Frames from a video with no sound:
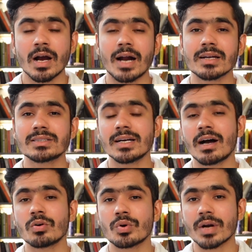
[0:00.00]
understand
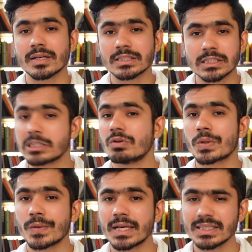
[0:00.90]
how to write the SQL
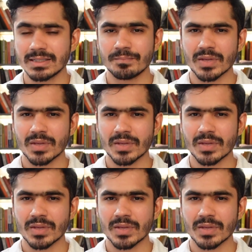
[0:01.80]
queries,